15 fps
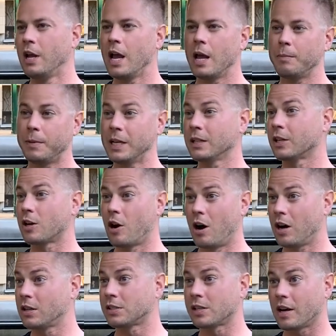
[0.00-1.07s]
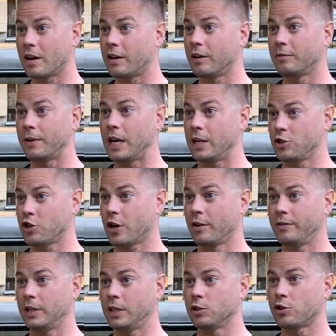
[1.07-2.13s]
and being the cause of
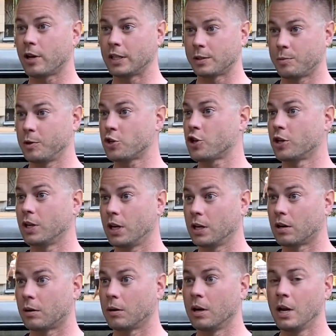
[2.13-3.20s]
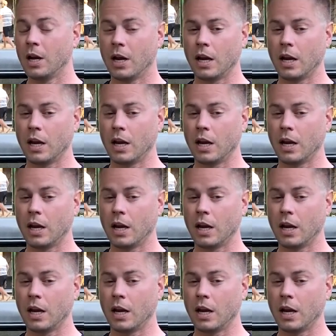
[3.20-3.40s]
HIV transmission in our